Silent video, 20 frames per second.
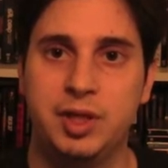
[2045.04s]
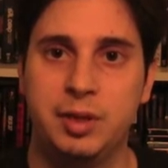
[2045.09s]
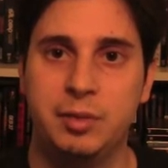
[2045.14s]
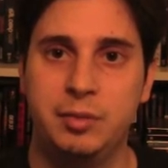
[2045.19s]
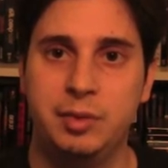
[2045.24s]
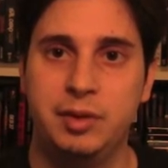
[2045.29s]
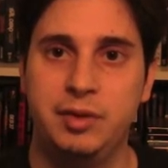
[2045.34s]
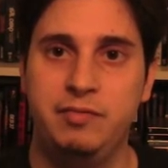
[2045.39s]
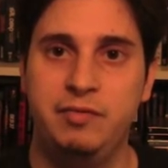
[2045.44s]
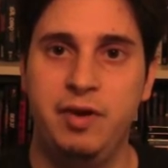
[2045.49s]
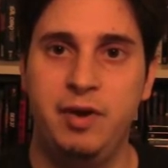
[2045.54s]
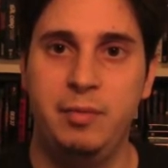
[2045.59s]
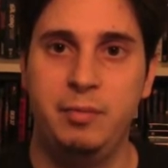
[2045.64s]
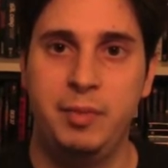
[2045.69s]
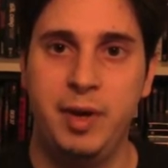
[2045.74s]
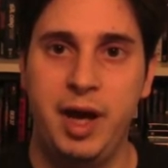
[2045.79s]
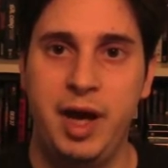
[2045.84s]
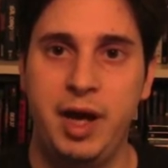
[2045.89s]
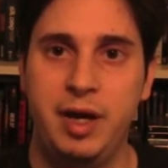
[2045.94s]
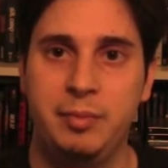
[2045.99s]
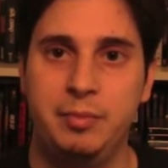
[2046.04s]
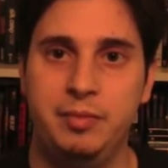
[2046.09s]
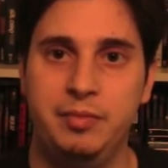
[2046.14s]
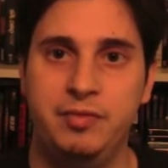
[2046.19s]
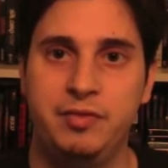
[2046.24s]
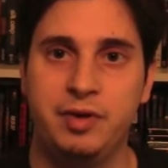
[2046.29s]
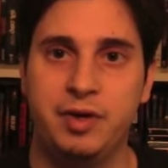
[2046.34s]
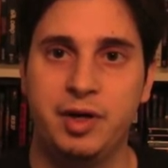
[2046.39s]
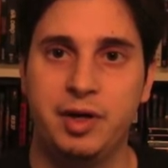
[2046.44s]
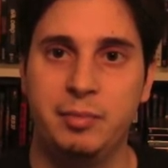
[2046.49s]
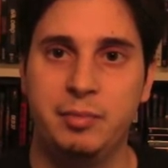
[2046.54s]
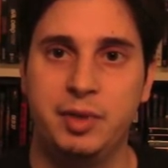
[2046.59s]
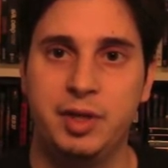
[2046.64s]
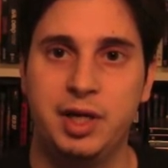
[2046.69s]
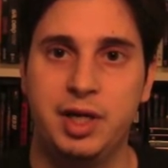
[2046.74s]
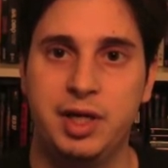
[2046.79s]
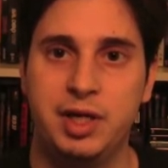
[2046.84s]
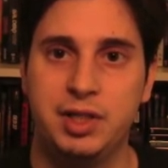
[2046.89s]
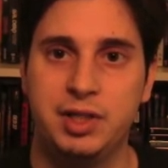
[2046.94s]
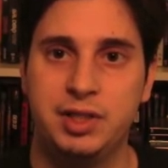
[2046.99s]
him, and felt bad for him
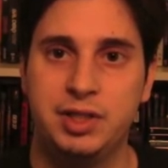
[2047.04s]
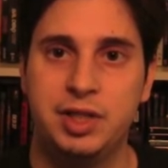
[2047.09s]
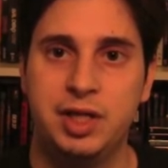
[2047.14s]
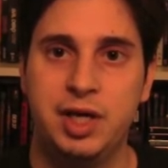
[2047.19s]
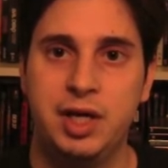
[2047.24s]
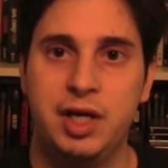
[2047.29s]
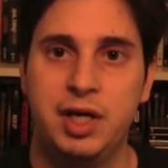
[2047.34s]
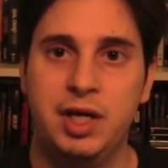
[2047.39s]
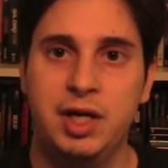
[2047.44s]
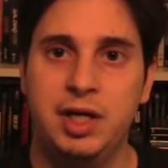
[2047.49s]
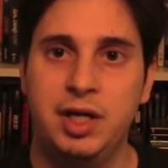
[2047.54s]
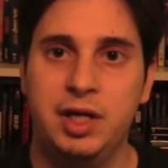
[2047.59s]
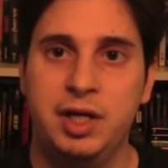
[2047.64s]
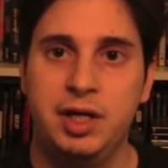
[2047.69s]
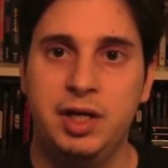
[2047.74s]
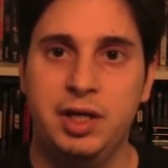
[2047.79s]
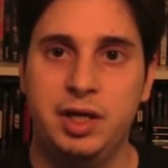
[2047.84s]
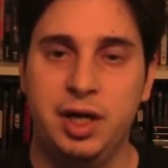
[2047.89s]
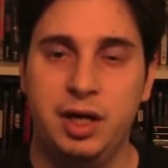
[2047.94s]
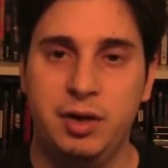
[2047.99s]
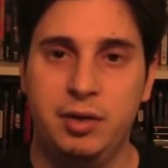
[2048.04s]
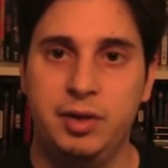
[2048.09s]
because it